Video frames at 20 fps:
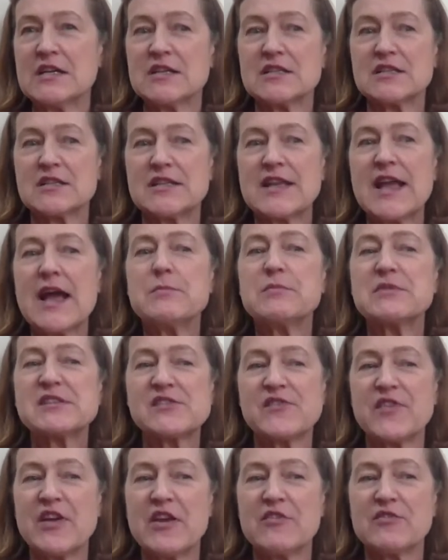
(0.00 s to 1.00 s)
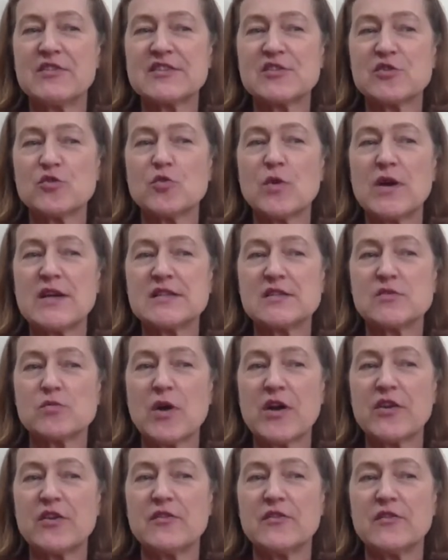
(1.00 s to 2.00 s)
So the atmosphere is always
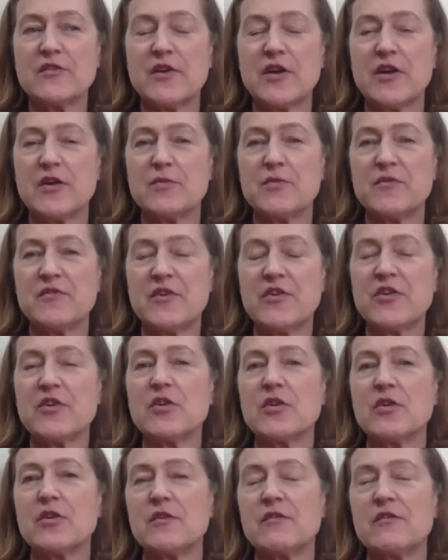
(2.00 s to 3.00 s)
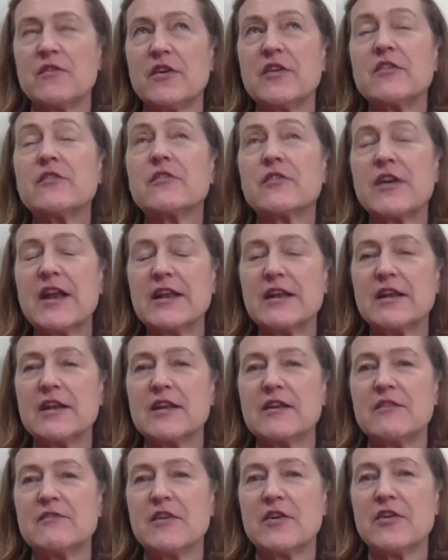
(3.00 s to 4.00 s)
one of very, very
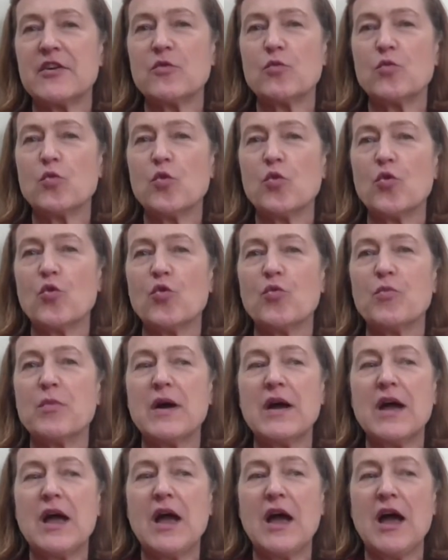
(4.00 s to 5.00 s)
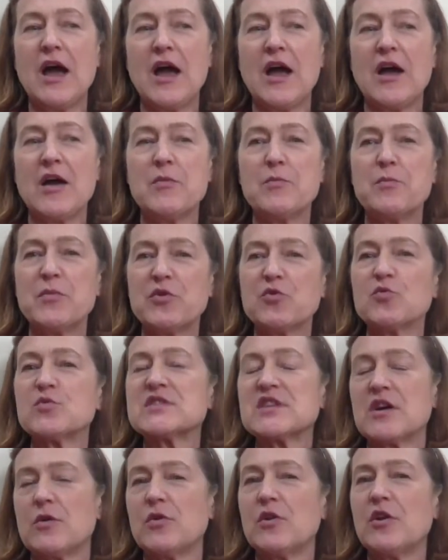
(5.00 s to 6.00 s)
friendly, very warm, but
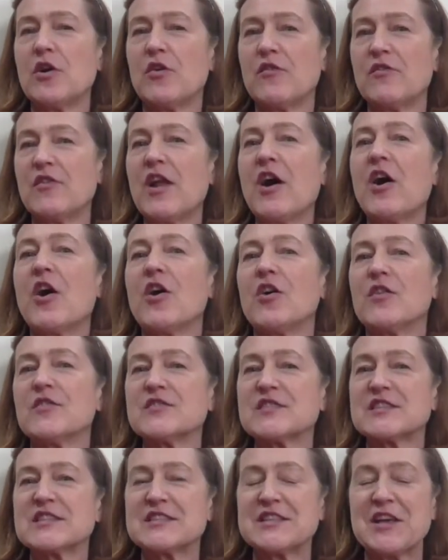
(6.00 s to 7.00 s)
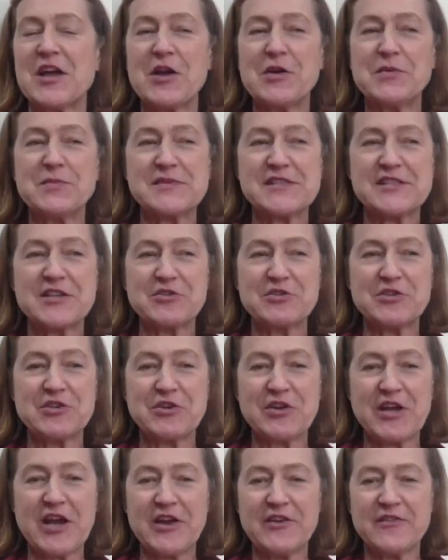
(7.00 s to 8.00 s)
also a lot of laughs. So you
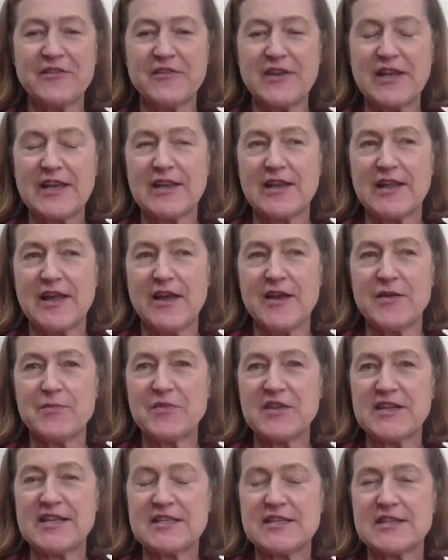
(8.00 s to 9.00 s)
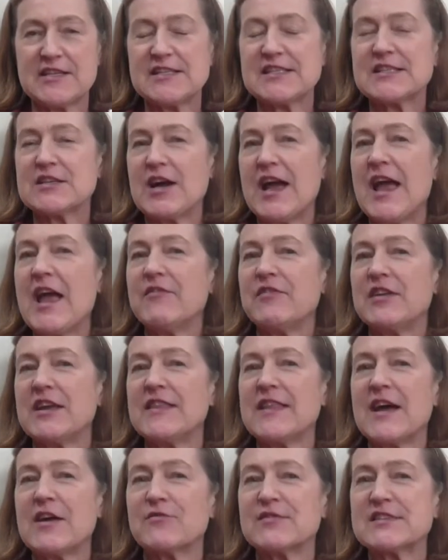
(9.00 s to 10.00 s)
don't kind of feel that it's heavy
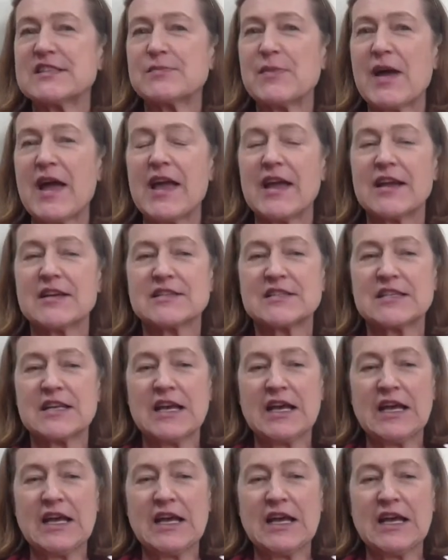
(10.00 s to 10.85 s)
in that respect.